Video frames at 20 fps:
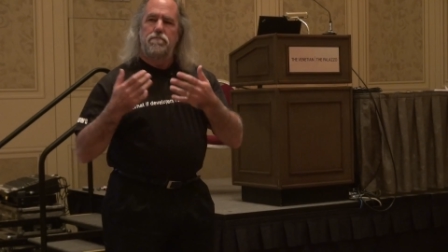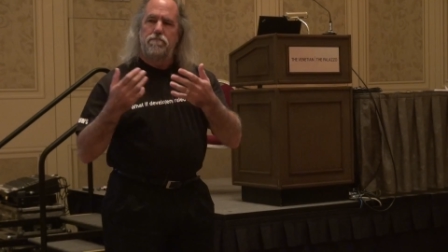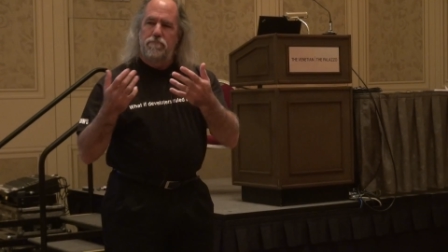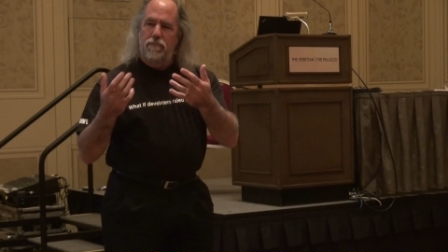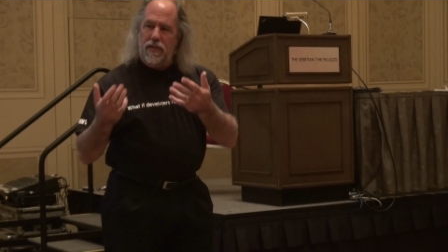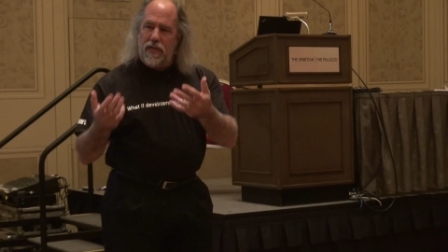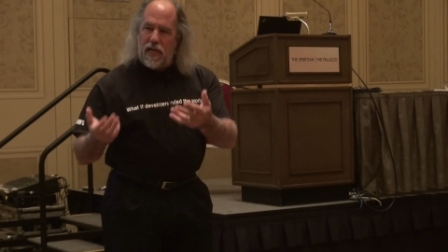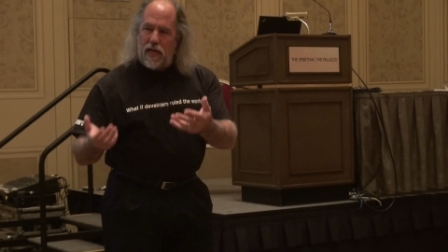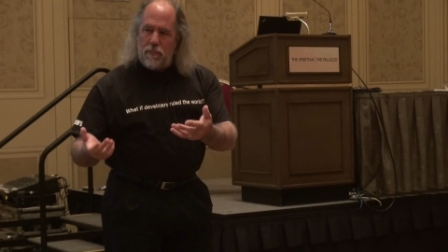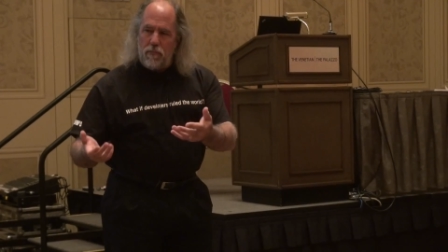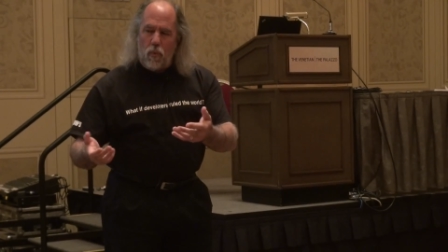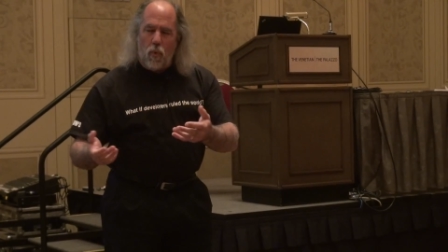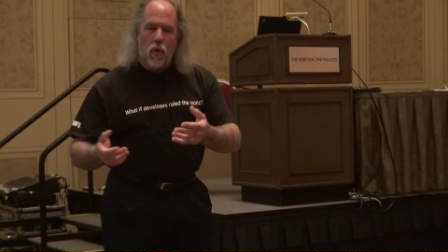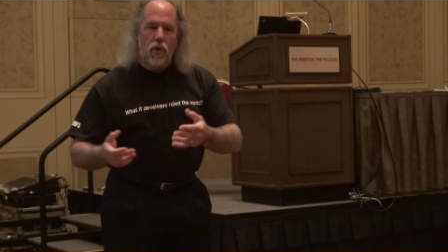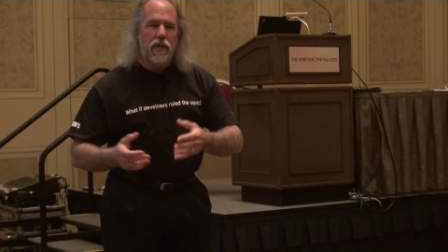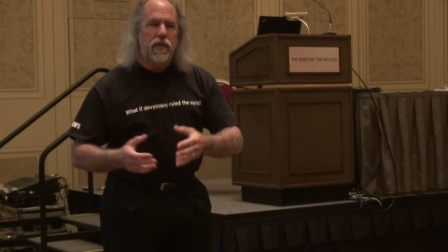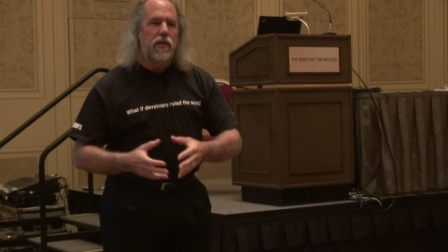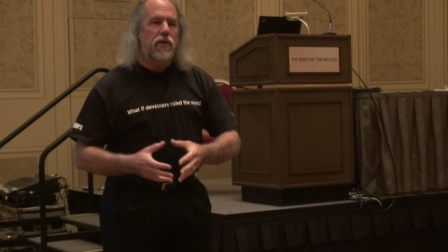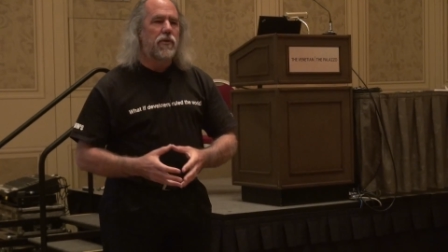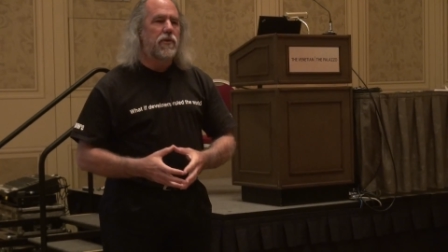But I'm
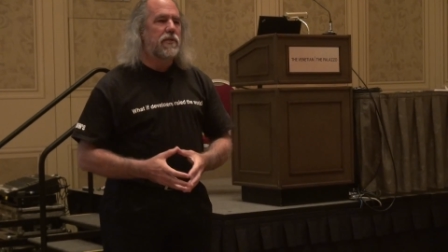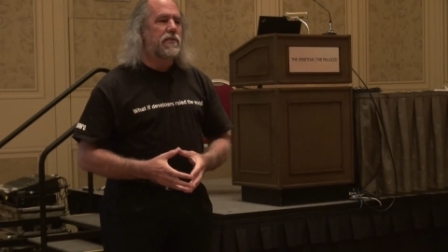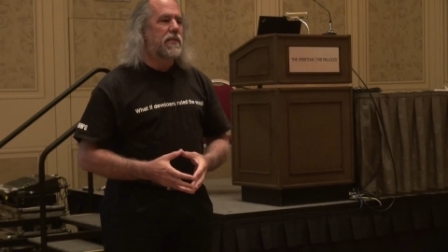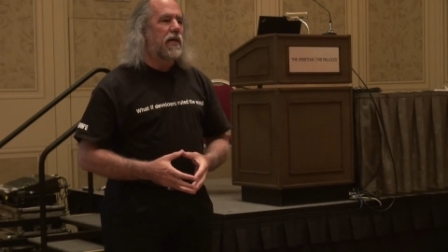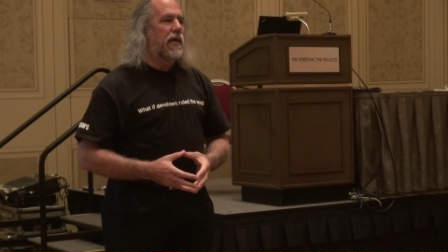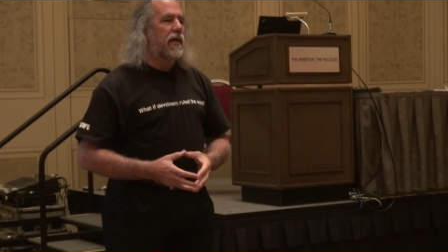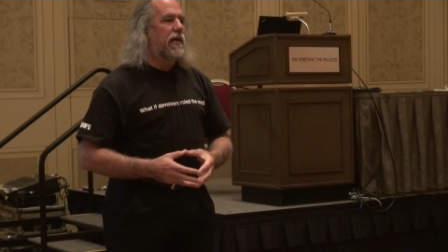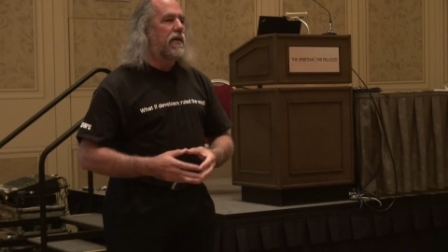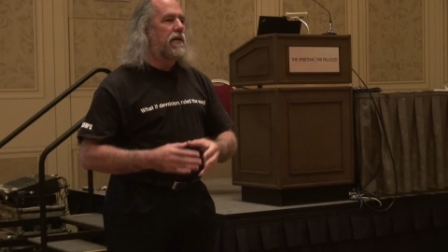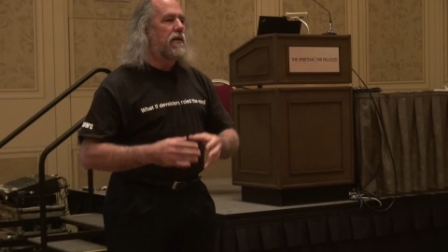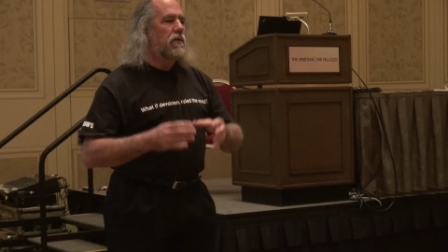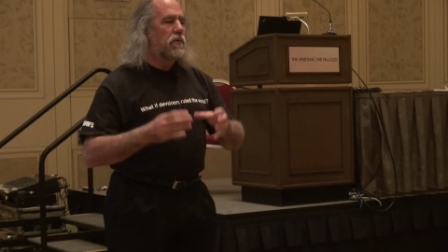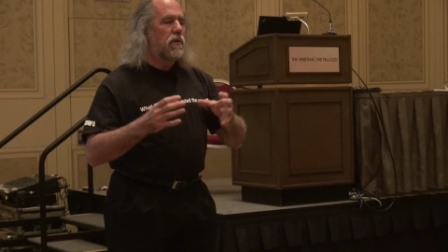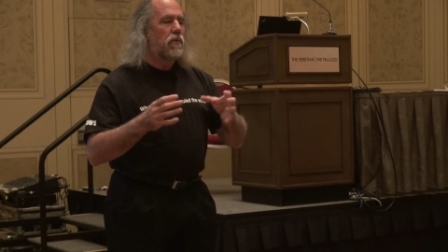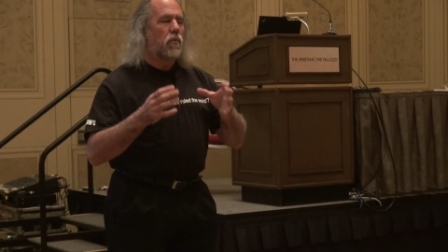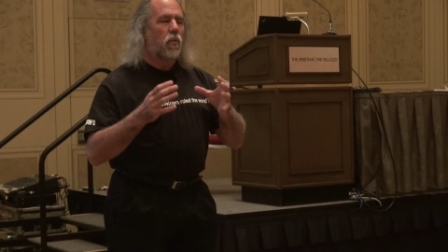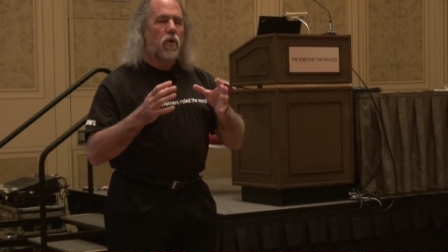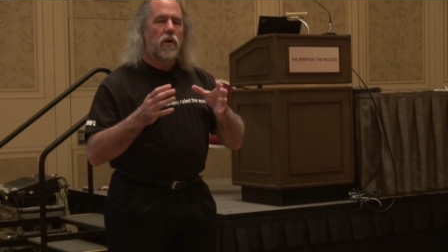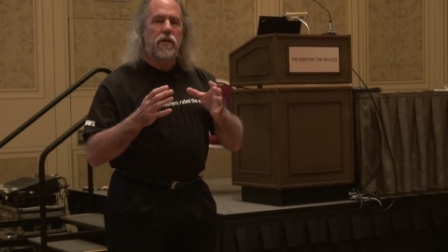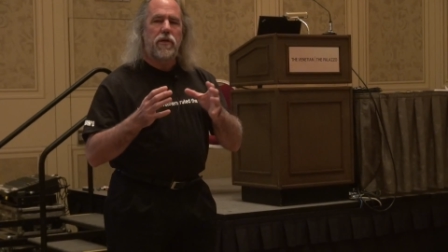warning you
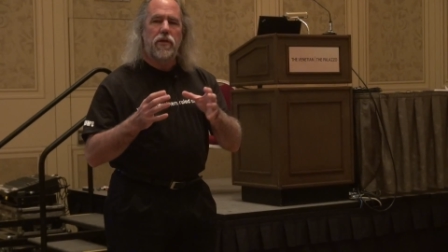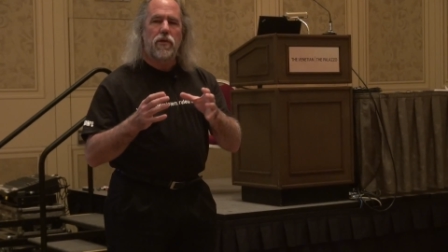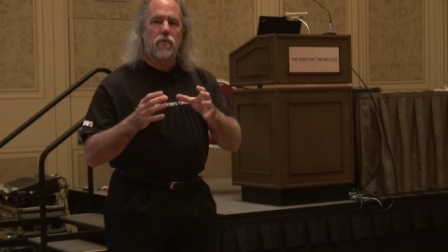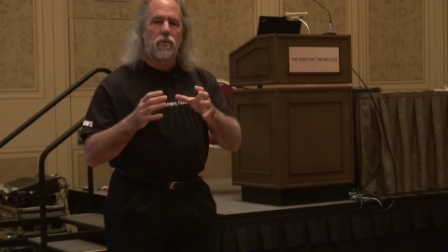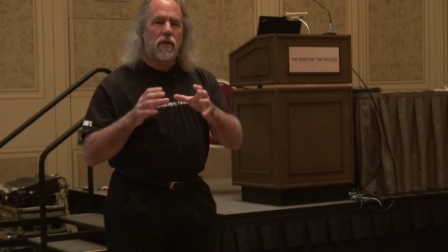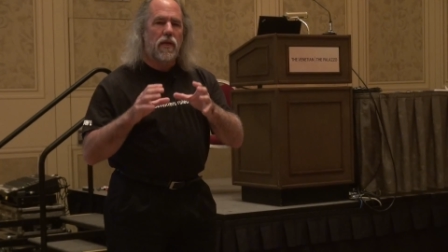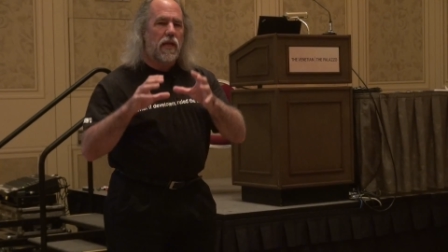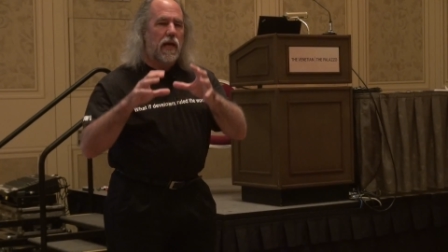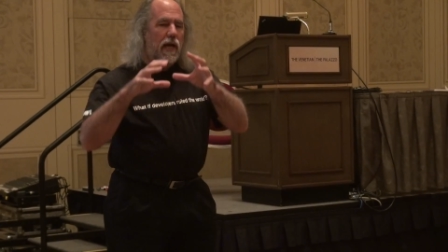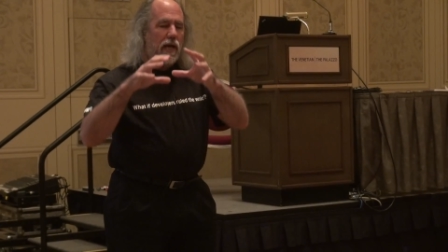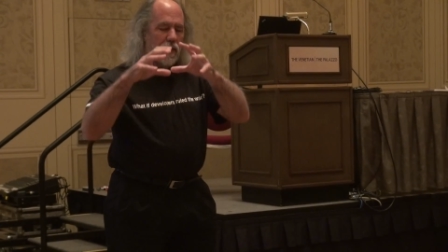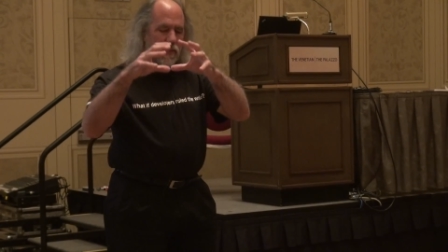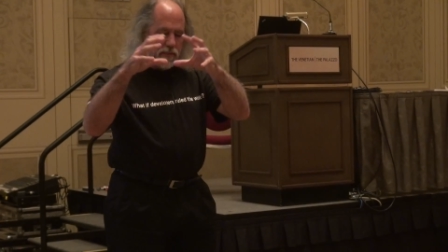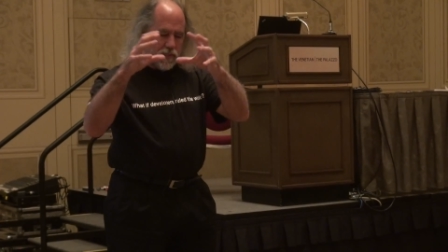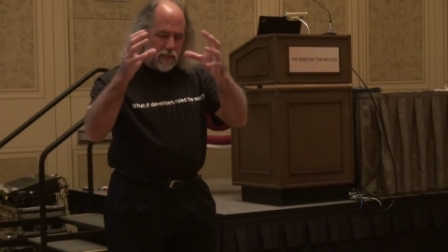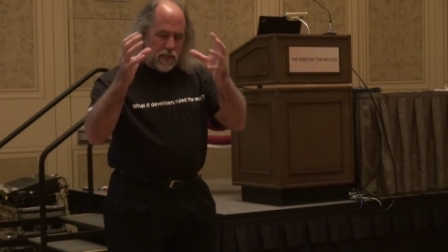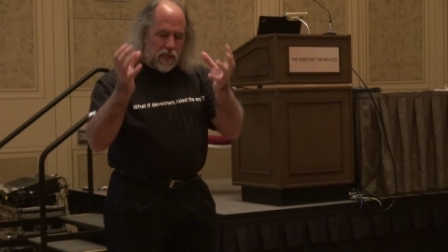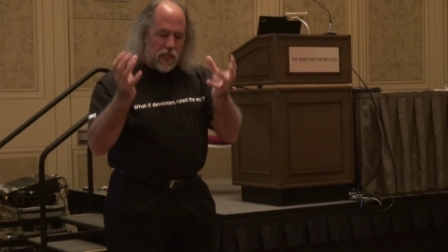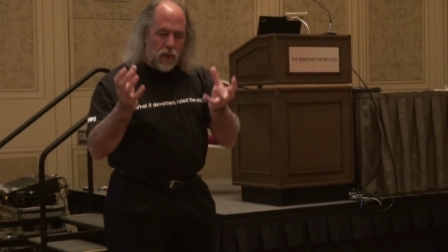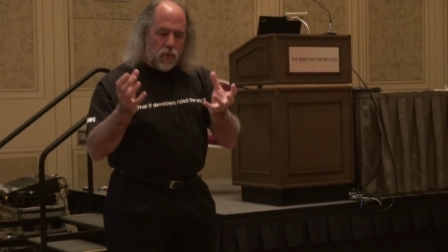to realize
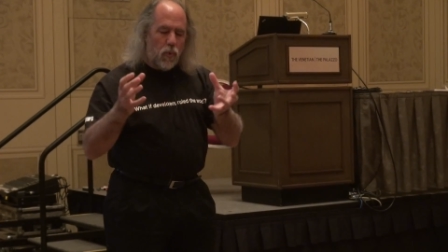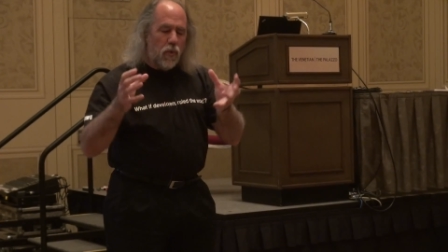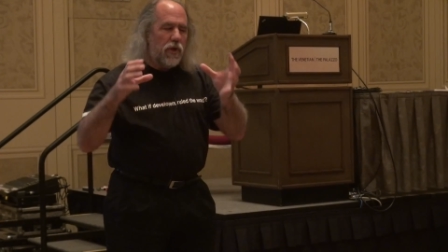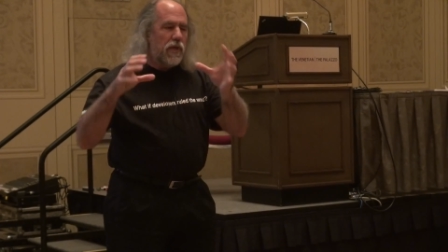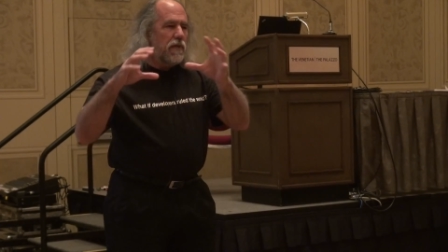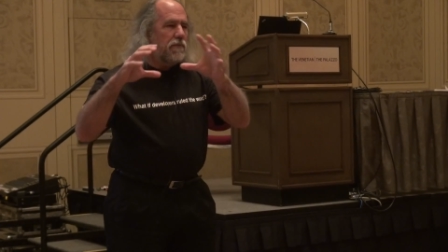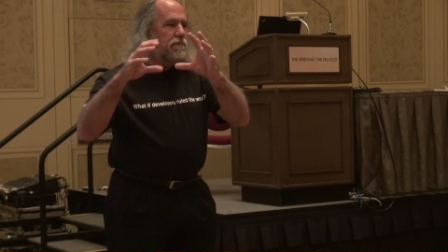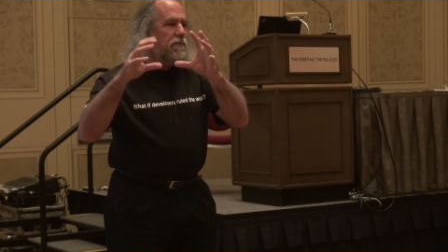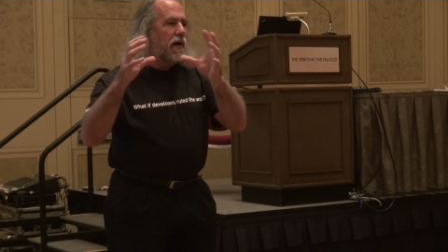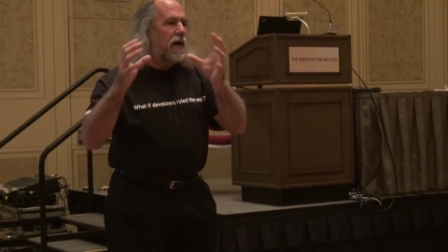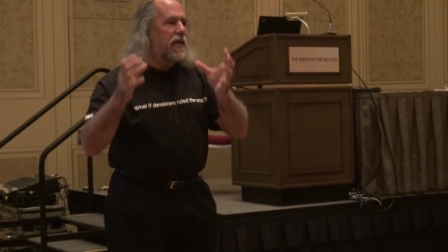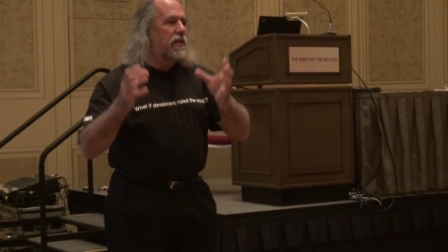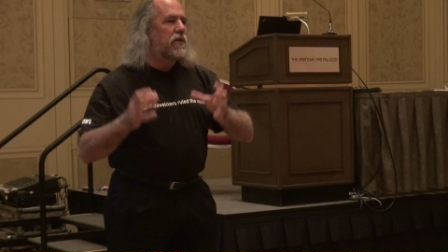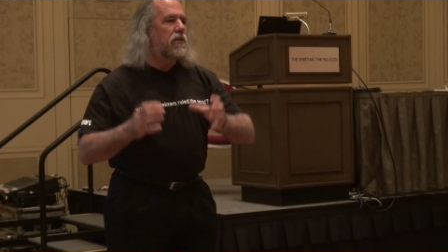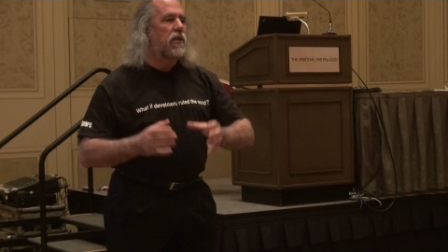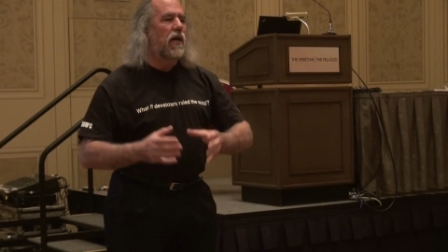we're going to find